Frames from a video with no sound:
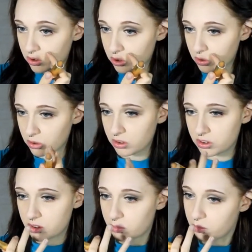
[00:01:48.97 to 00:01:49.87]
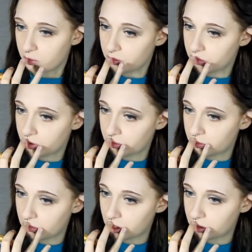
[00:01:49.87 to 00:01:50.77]
towards the
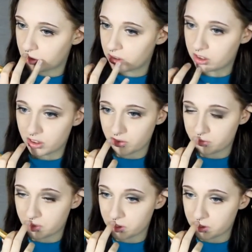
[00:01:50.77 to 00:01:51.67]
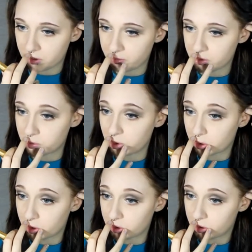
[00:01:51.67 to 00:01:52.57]
middle of my cupid's
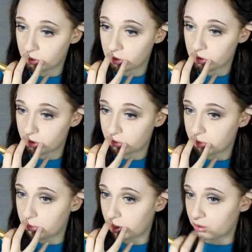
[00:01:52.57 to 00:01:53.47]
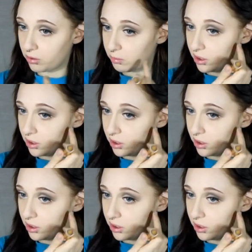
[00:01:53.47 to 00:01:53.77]
bow and the corner of my mouth,